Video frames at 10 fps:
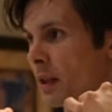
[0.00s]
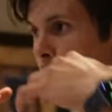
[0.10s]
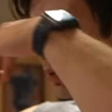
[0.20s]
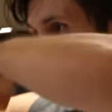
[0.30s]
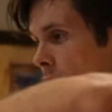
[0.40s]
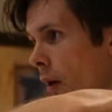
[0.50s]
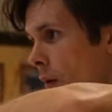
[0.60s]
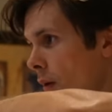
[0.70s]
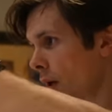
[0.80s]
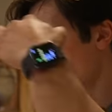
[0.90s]
was the
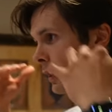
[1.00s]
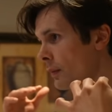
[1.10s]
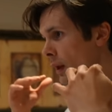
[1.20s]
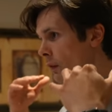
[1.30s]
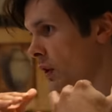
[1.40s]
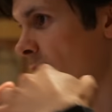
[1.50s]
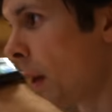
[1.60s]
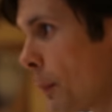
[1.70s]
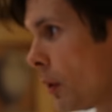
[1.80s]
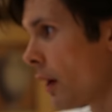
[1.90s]
pre-workout for these
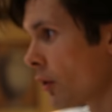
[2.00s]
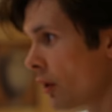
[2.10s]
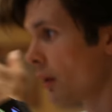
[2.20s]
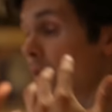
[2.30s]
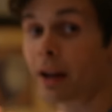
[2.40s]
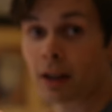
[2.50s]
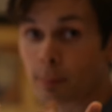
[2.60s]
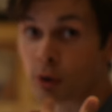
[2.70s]
people other than the lady in the